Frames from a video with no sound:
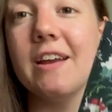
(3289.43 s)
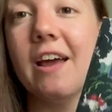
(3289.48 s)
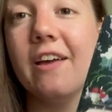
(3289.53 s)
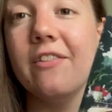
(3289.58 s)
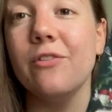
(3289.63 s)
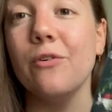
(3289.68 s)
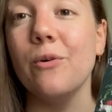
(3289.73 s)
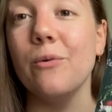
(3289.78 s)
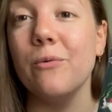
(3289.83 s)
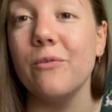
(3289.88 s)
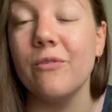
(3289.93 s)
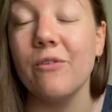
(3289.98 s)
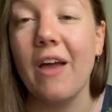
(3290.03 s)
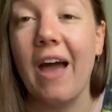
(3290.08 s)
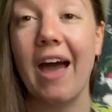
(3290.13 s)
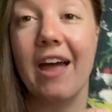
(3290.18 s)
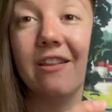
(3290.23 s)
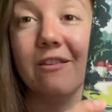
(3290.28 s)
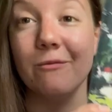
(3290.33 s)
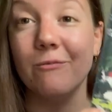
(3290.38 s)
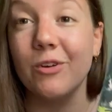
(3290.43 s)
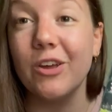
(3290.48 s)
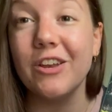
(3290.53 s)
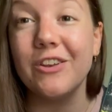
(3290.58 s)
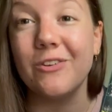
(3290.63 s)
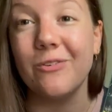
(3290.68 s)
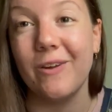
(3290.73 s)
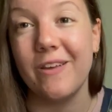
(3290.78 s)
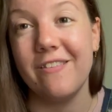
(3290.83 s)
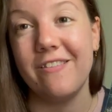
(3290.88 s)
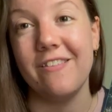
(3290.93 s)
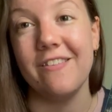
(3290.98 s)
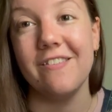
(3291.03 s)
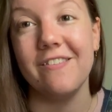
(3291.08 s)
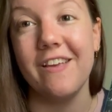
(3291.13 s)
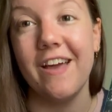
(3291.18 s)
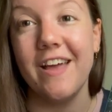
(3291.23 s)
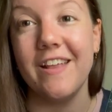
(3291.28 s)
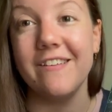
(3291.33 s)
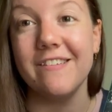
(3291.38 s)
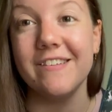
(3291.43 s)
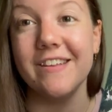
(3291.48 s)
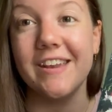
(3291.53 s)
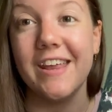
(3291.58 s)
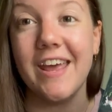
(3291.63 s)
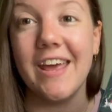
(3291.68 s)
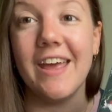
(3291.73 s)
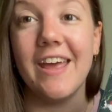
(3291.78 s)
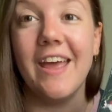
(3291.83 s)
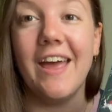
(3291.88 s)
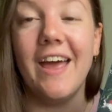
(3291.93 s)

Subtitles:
I thought it was had some good twists and turns in it.